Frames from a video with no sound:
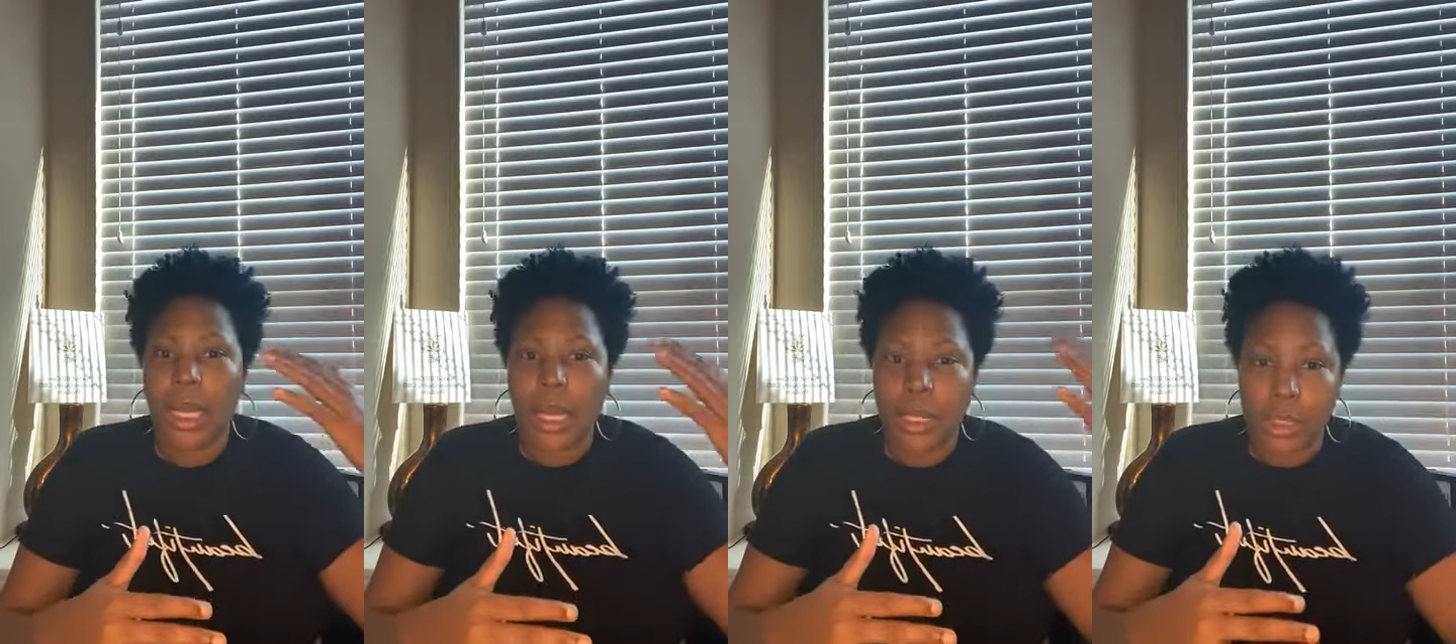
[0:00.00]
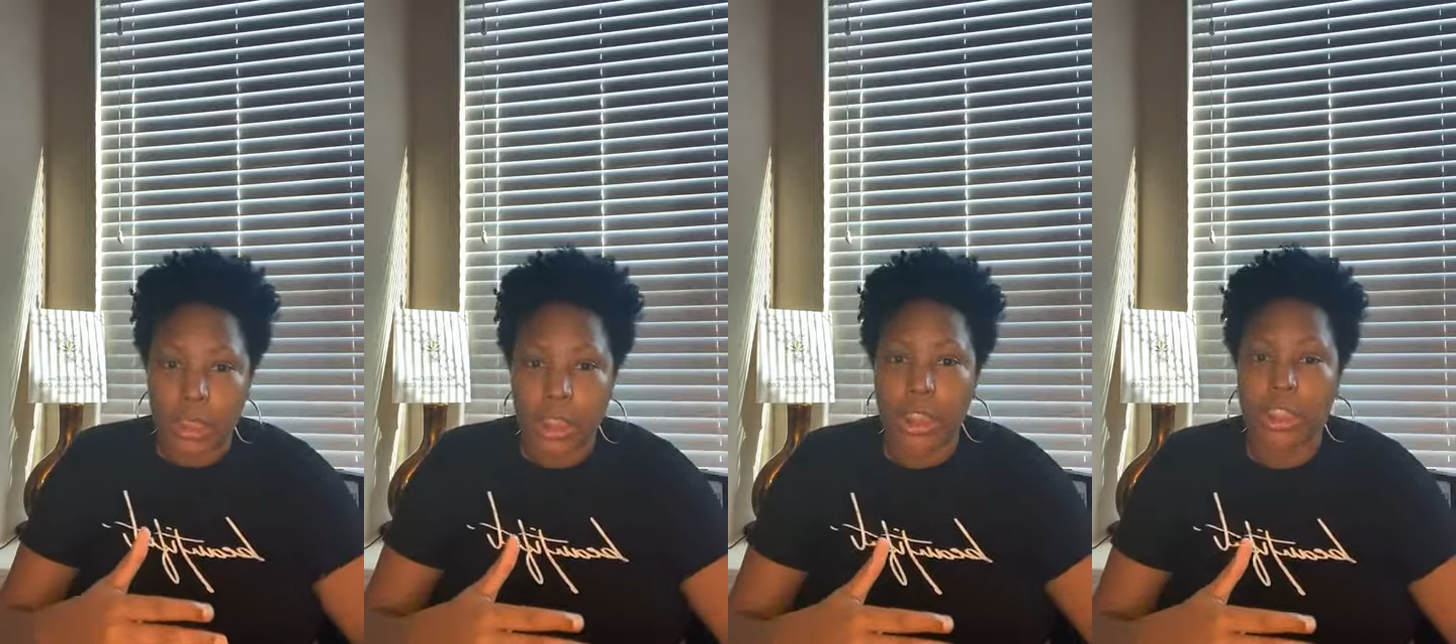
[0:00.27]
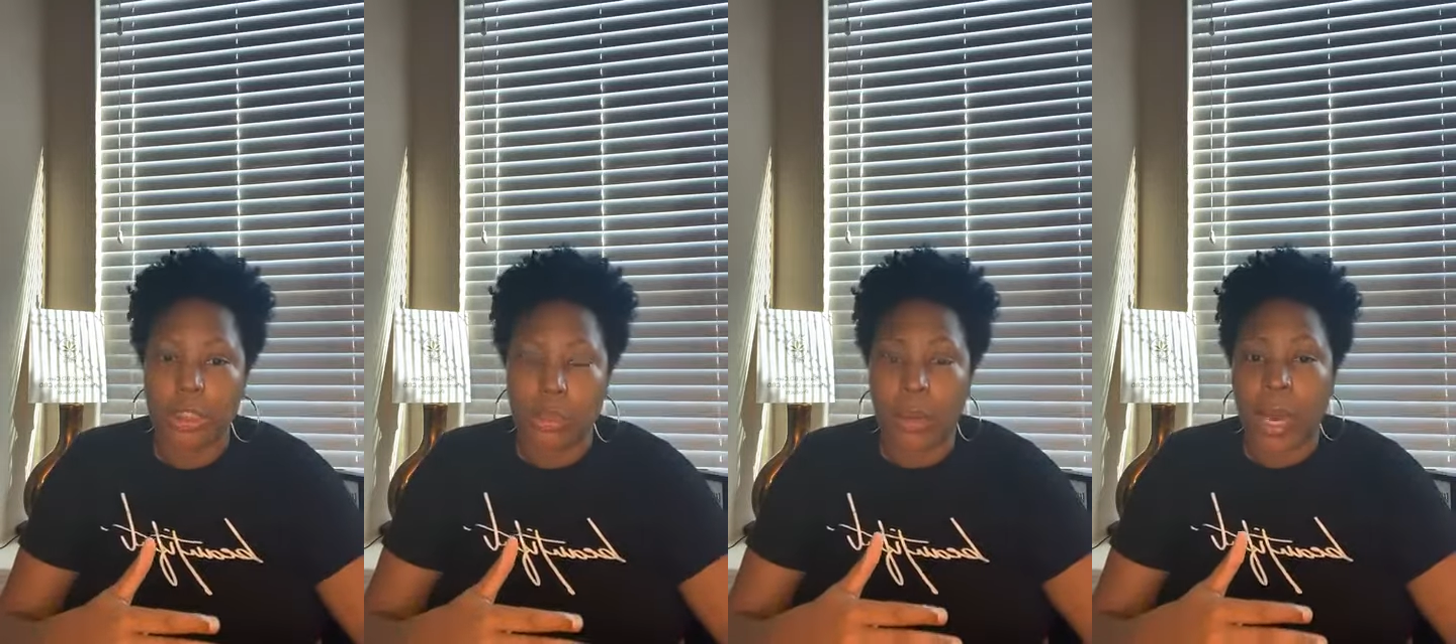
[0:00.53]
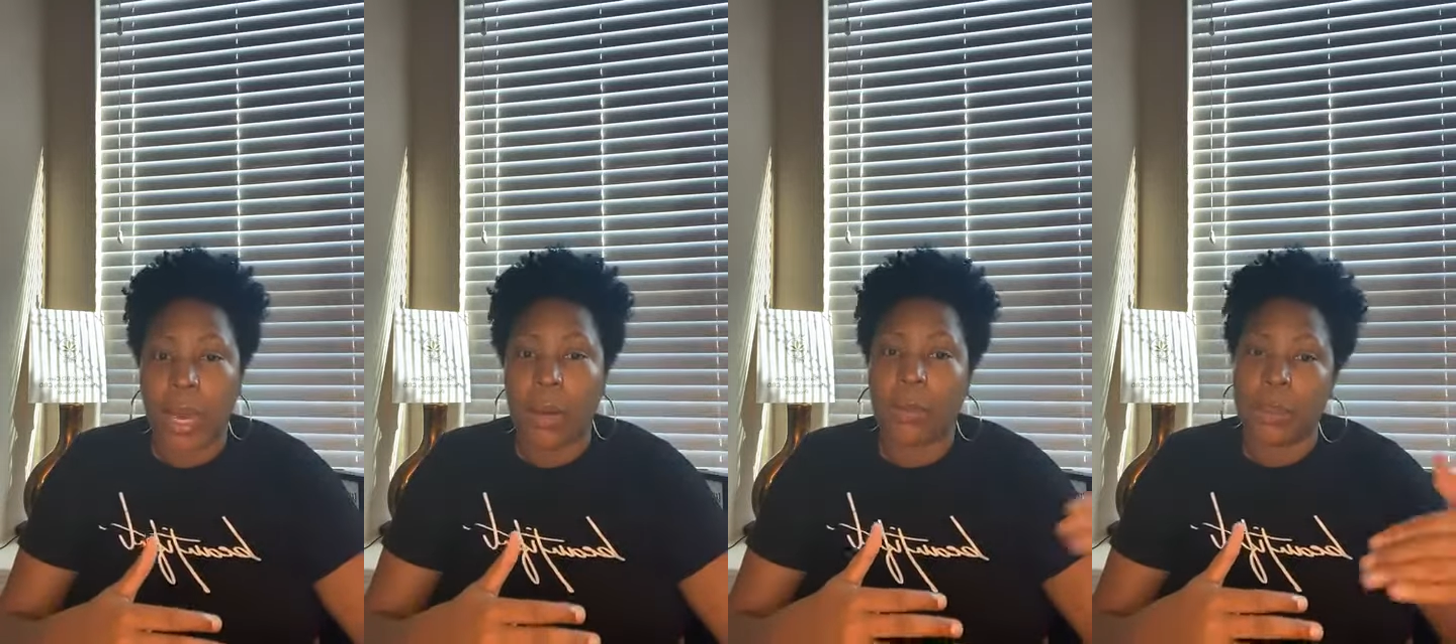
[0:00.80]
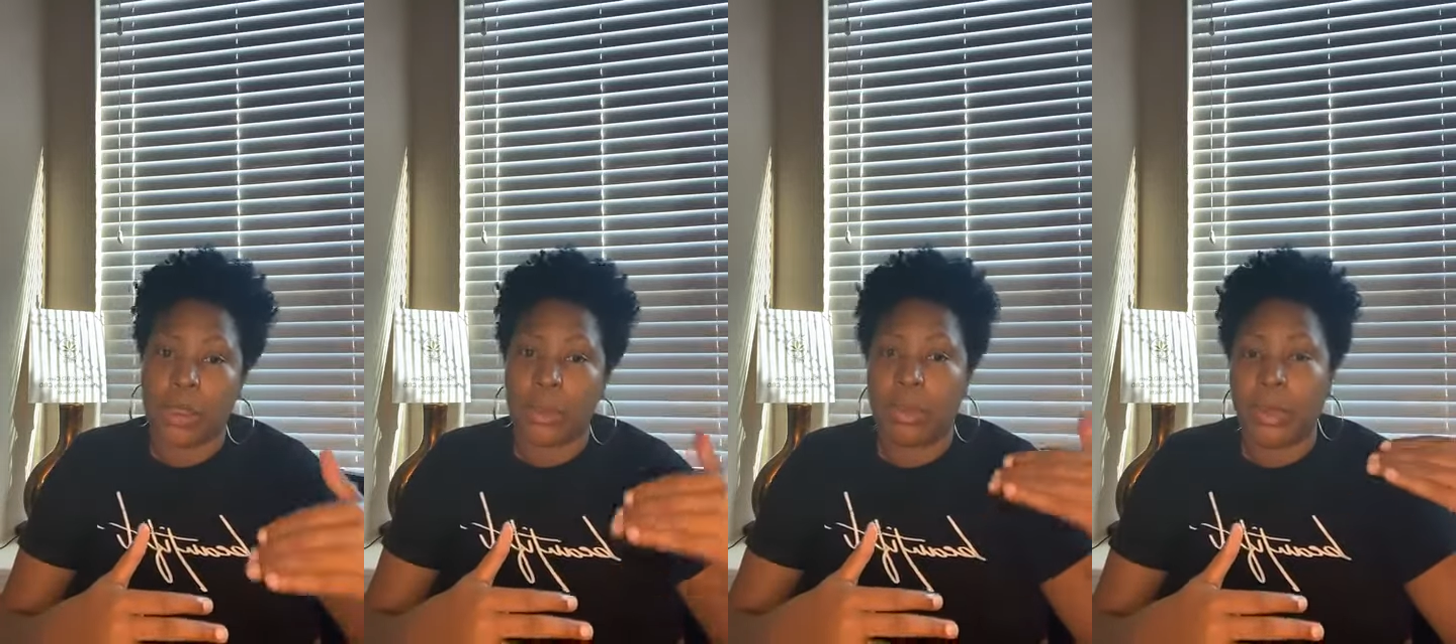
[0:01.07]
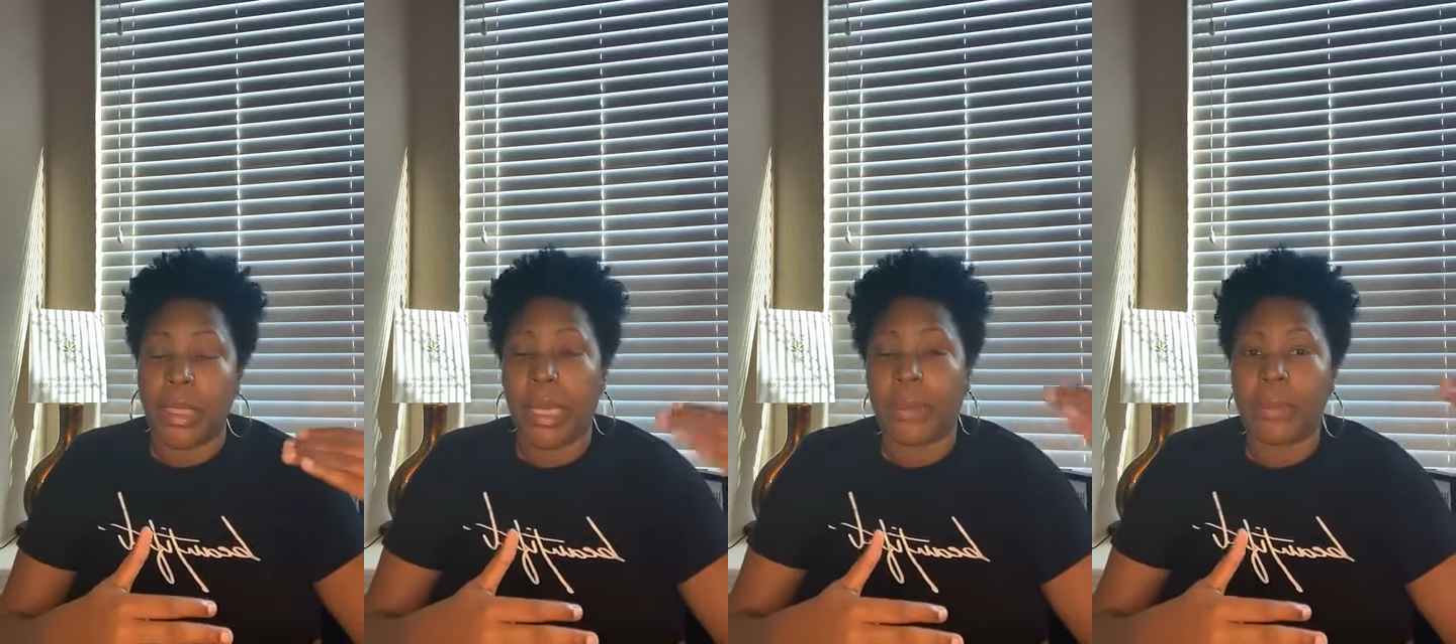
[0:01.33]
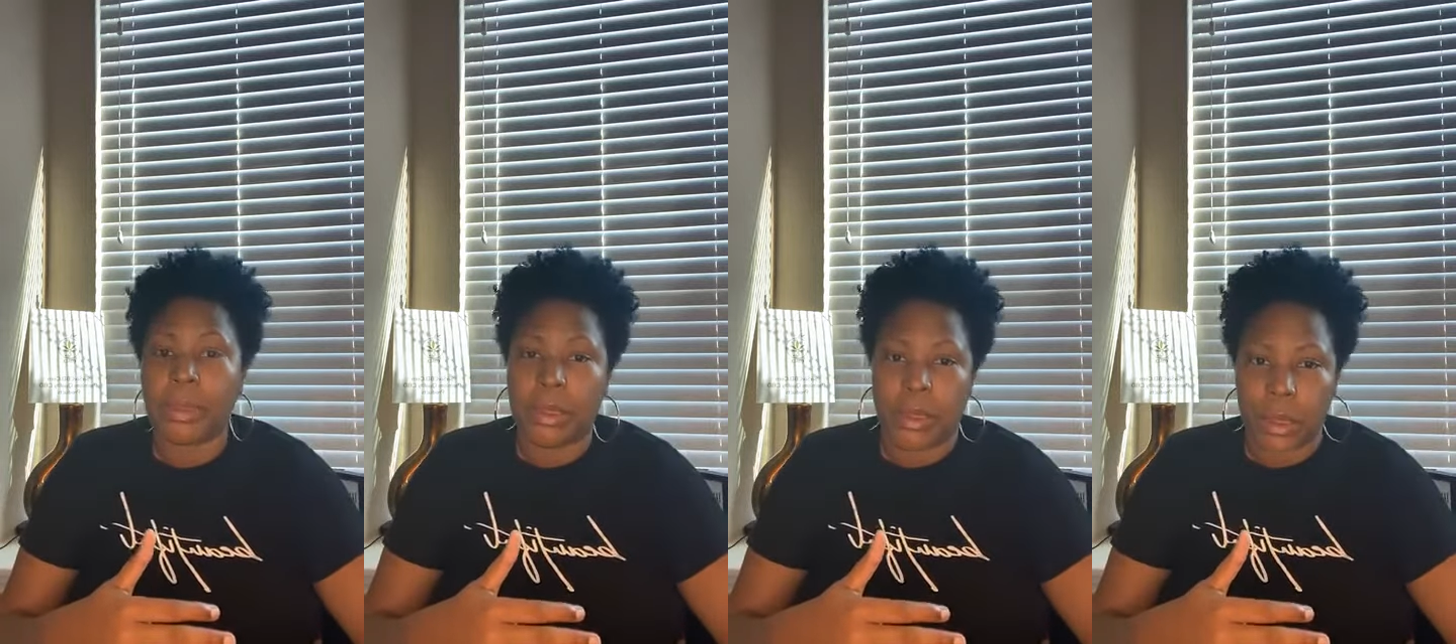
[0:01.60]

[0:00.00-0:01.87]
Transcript: an additional hours to be able to